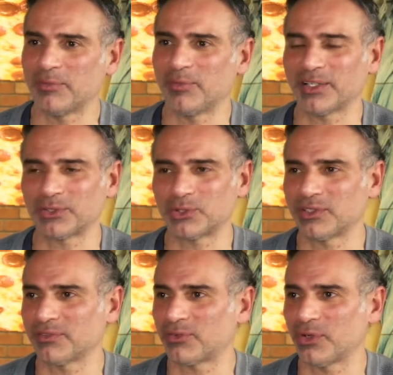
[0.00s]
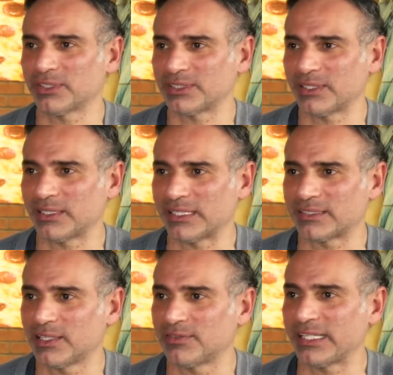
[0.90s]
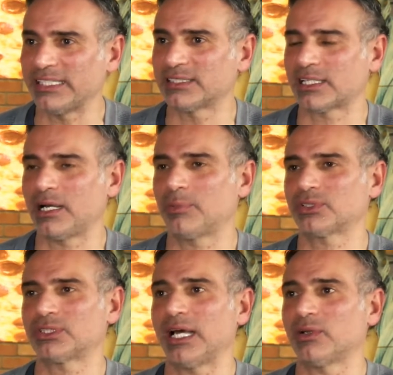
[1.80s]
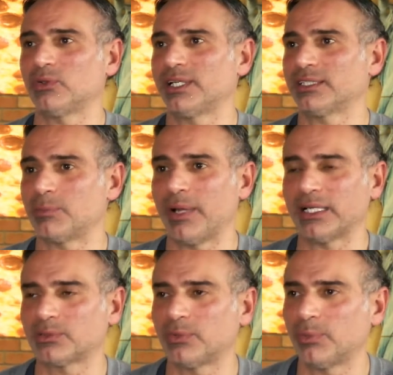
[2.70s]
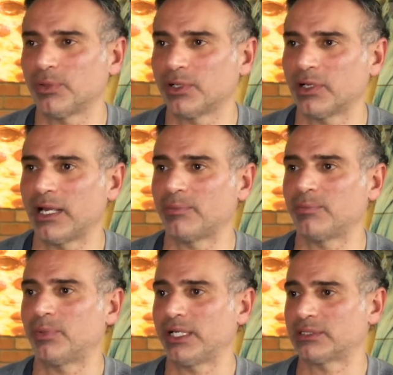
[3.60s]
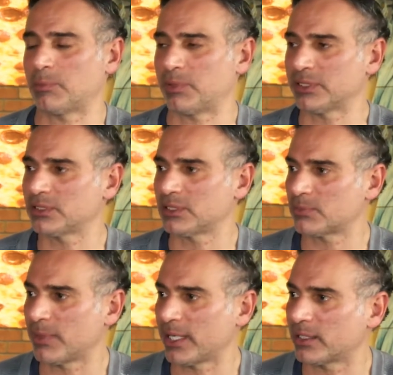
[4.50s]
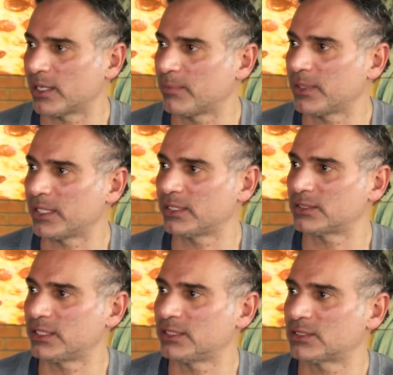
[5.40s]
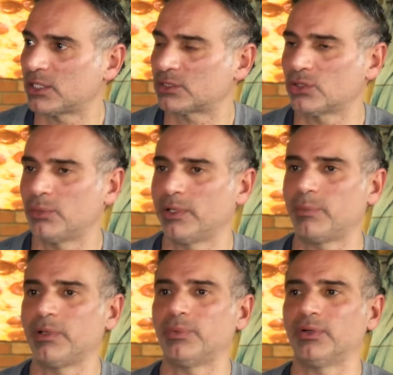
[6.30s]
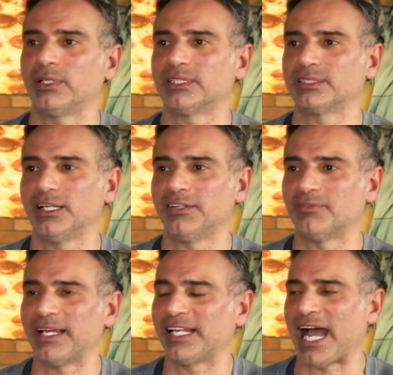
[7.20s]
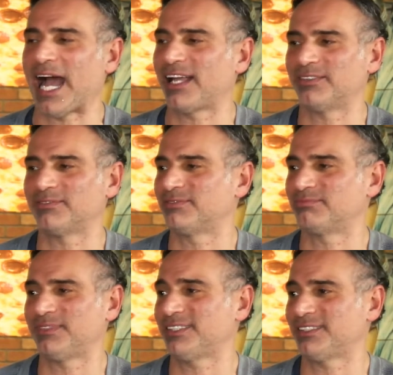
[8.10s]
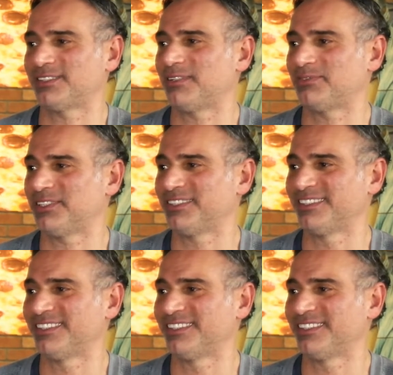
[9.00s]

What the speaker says: Michael Jordan, of course, the stuff that he's accomplished not only as a basketball player but as a businessman. I mean, he's touched so many people in his life. Man, that's a tough one.